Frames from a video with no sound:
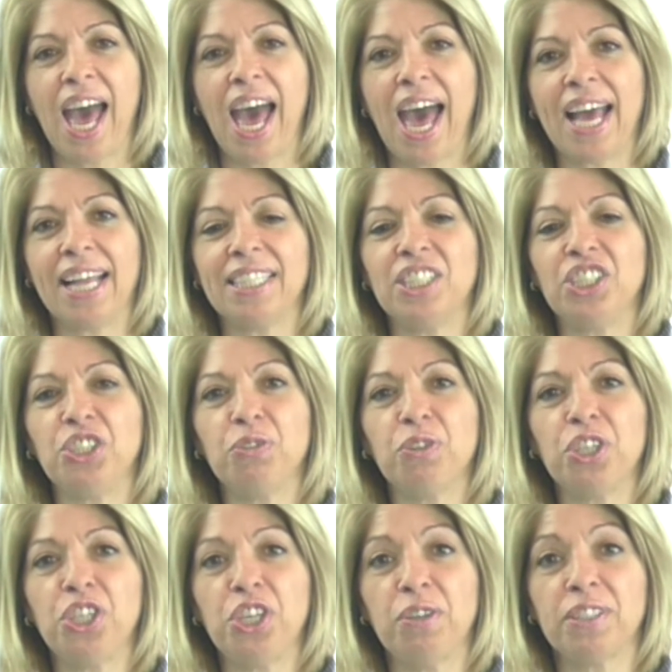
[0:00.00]
and you
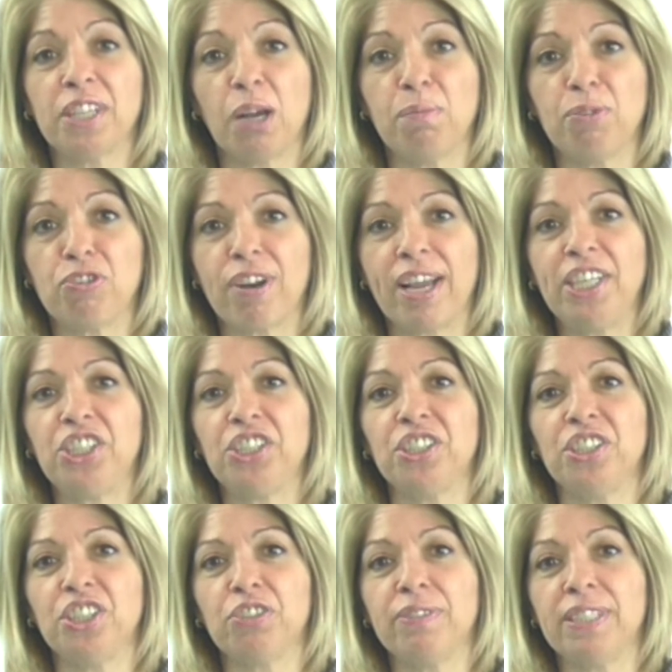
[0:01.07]
could use
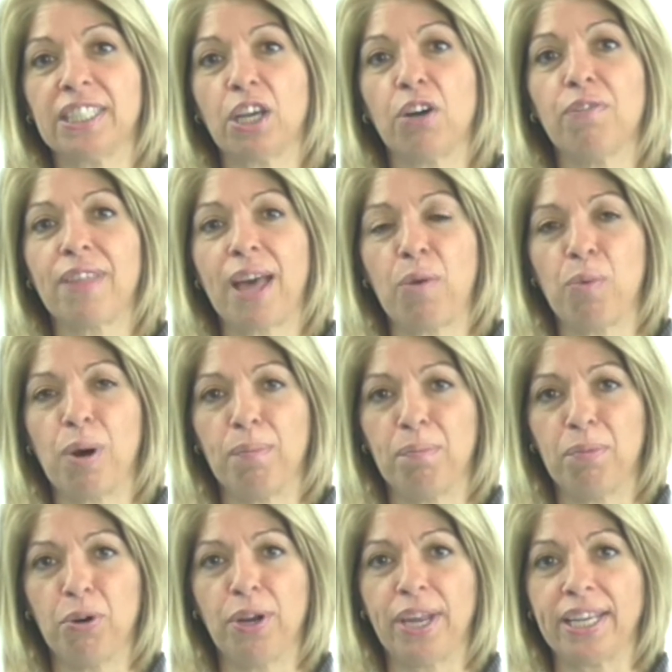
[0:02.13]
arbitration to resolve that
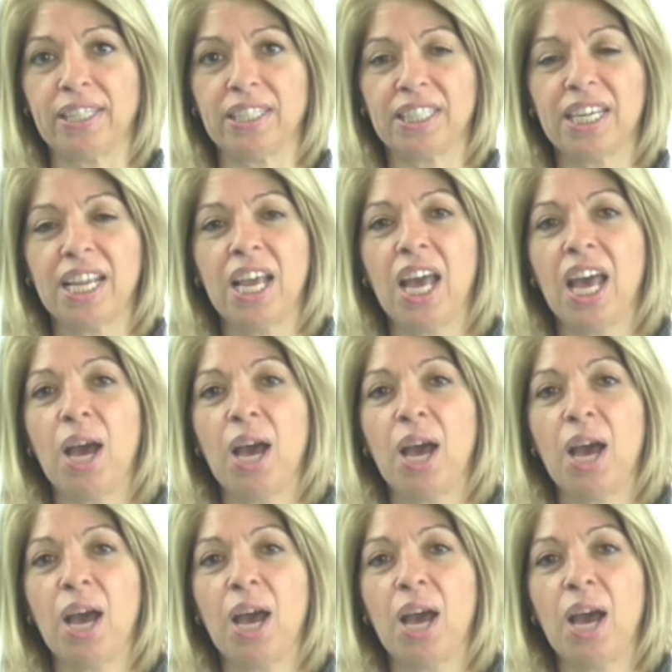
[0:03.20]
one point.